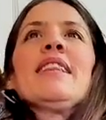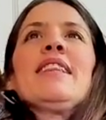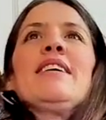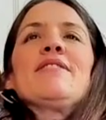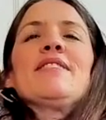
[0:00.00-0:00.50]

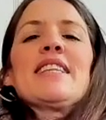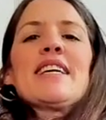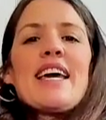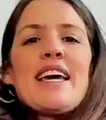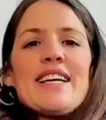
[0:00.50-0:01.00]
Lifting
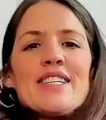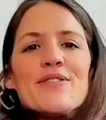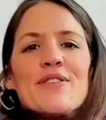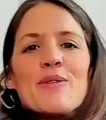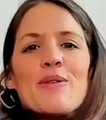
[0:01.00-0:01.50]
the
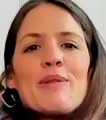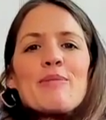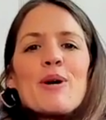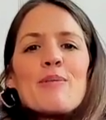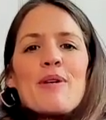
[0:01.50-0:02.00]
gaze for one
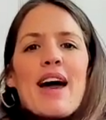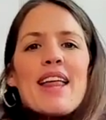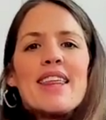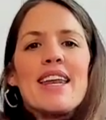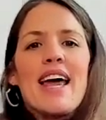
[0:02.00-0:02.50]
more
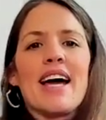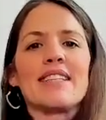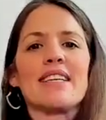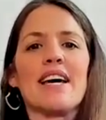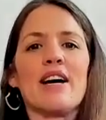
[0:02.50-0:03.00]
breath and
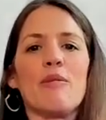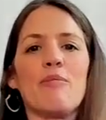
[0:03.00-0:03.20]
exhale,